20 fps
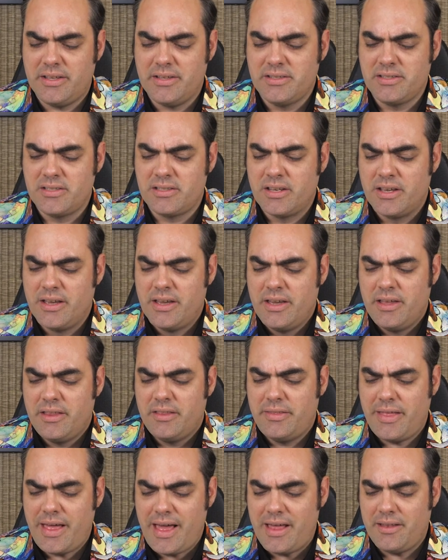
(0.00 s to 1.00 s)
is
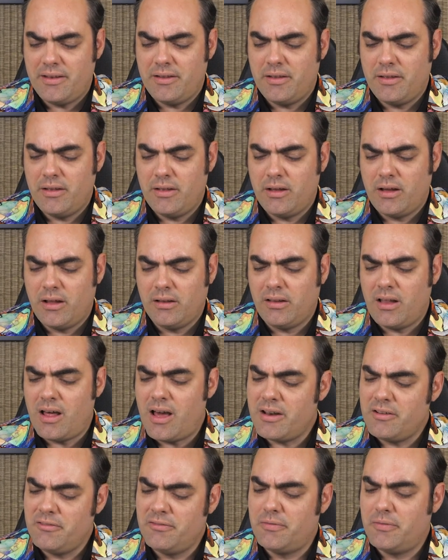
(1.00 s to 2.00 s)
that a
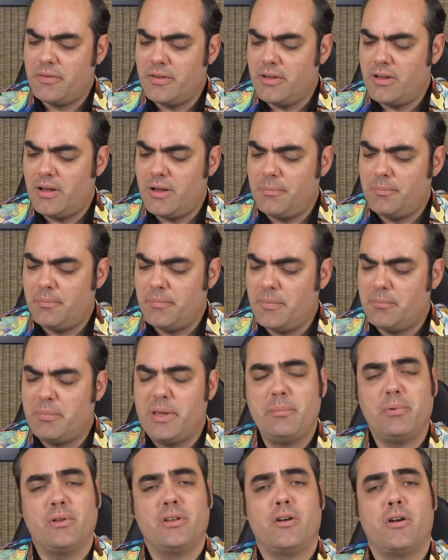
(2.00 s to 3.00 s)
lot of uh,
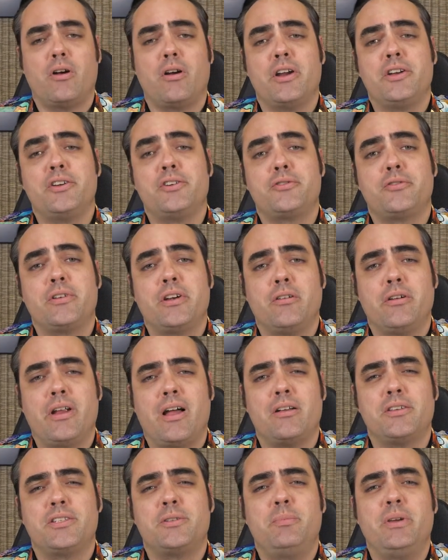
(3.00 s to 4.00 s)
people in our industry are
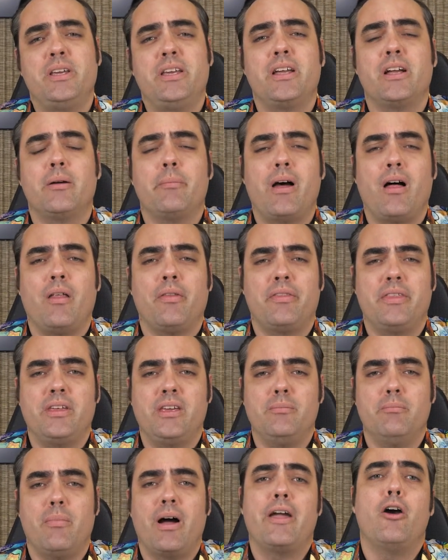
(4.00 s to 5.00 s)
now speaking about
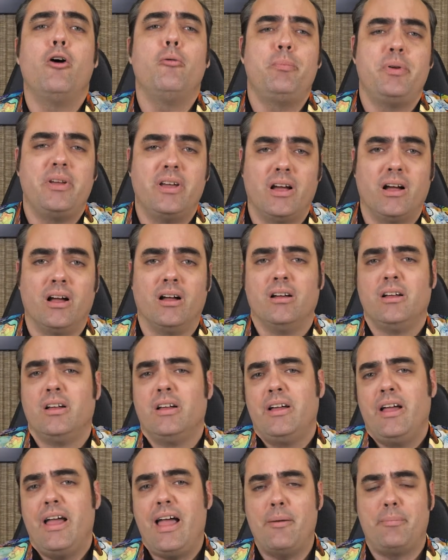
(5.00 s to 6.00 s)
the myopia
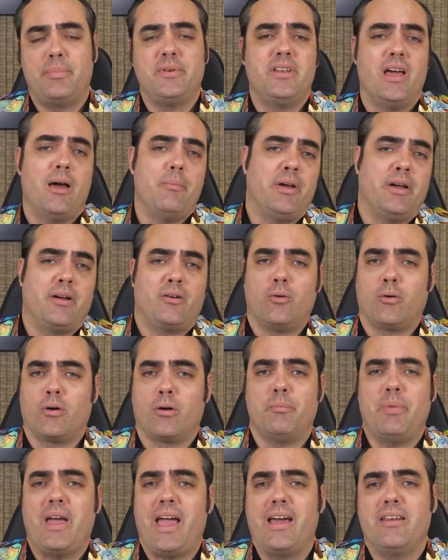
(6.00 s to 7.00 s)
epidemic
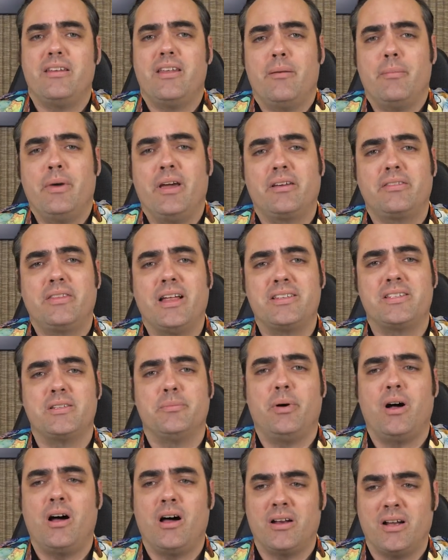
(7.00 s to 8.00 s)
or pandemic that's
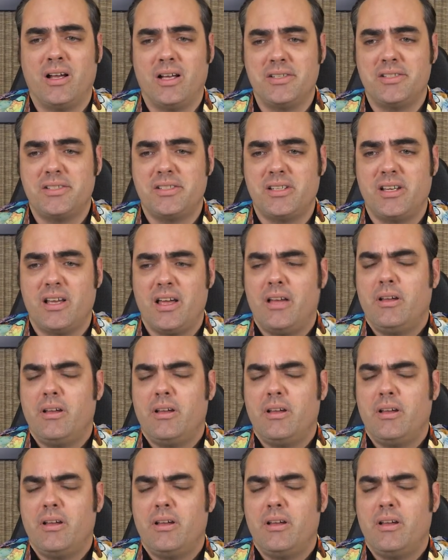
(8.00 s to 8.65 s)
upon us